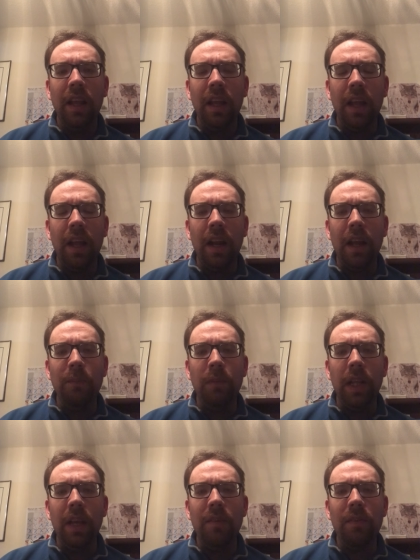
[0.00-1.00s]
And I
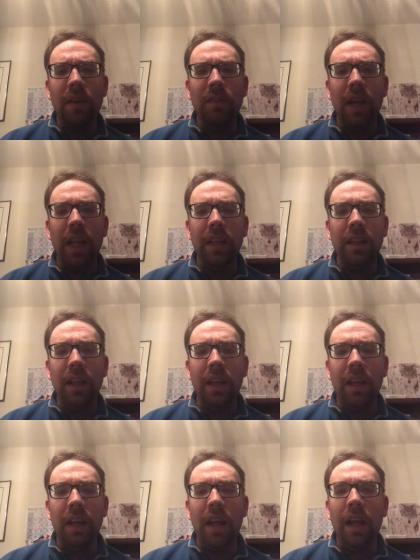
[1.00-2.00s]
believe I've got
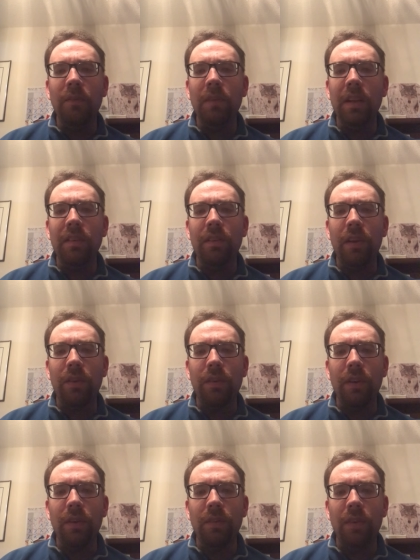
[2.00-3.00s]
the comments
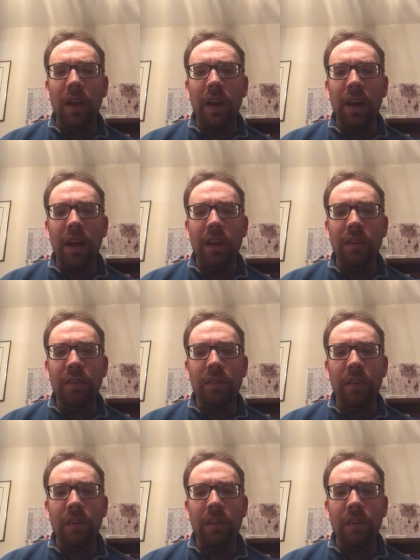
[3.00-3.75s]
issue figured out,